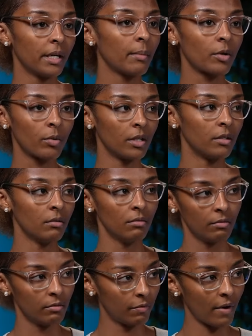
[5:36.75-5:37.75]
But number one,
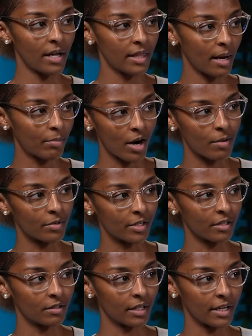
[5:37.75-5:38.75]
find that
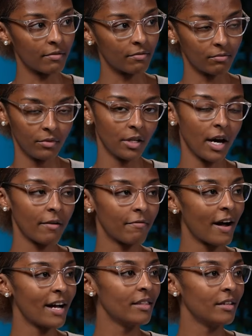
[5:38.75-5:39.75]
property. Like, you got to
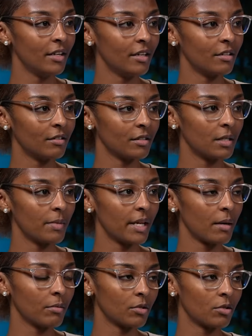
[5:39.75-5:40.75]
find the deal to
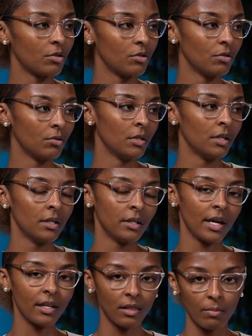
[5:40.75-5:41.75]
be able to
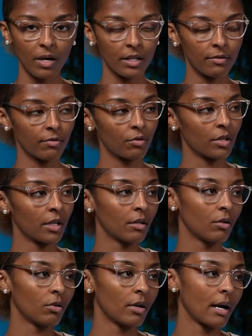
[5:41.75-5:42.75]
get the money for it,
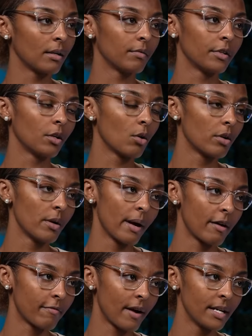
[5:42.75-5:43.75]
or however you're going
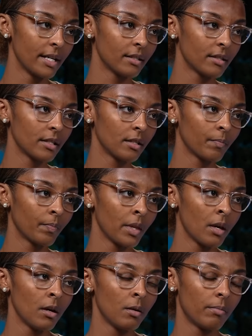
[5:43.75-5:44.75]
about financing.
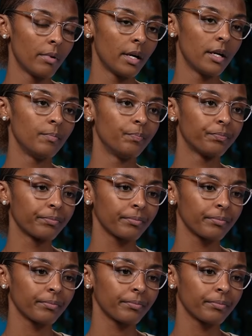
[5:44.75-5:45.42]
But